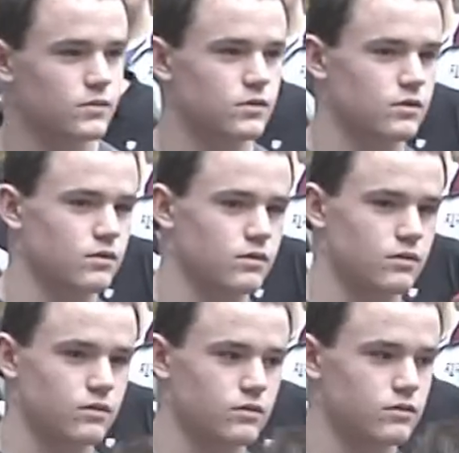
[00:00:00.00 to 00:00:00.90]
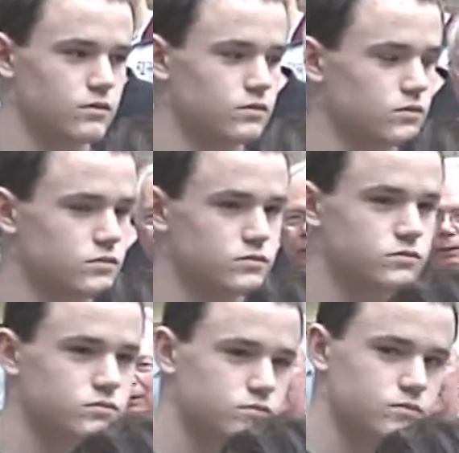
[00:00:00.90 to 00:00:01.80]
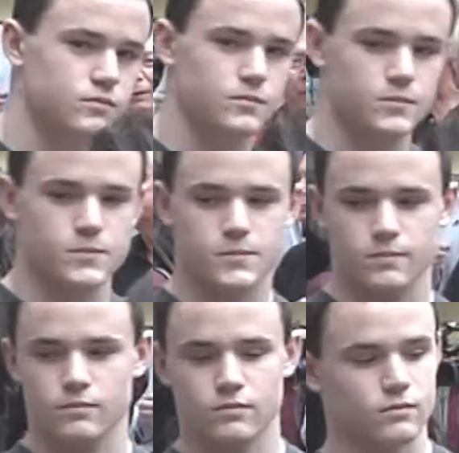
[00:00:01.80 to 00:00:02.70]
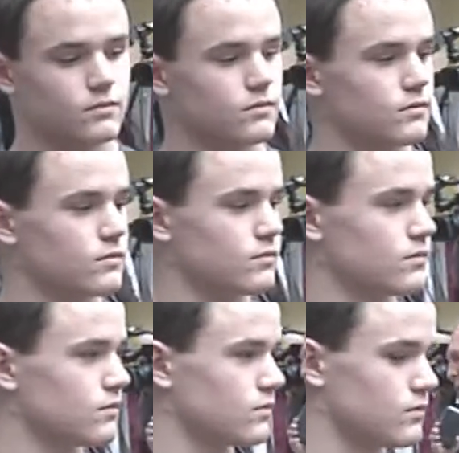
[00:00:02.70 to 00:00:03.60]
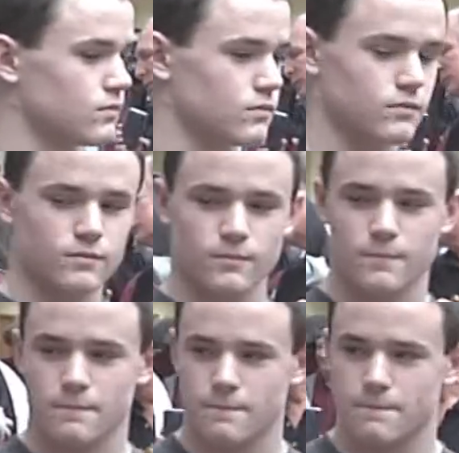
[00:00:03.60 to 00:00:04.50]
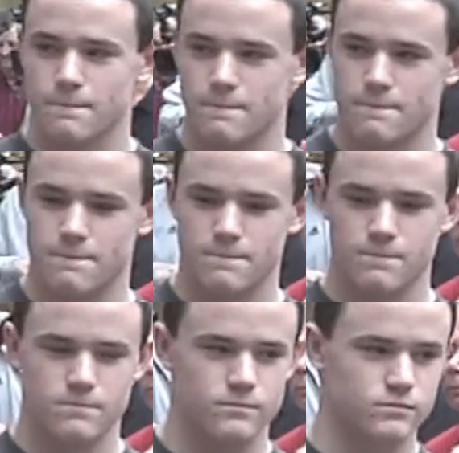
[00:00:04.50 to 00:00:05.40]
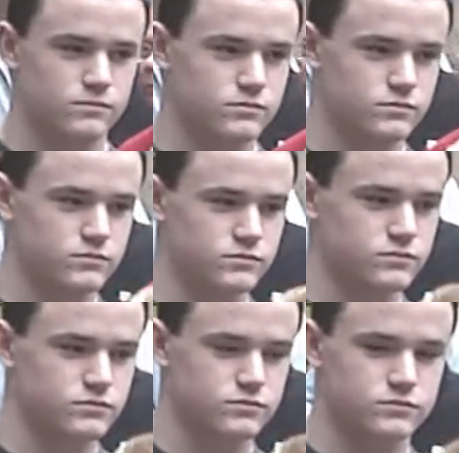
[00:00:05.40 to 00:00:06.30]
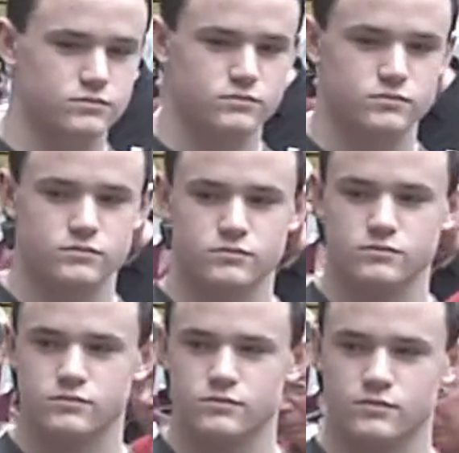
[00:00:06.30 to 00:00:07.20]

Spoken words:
No words are spoken by the person on screen.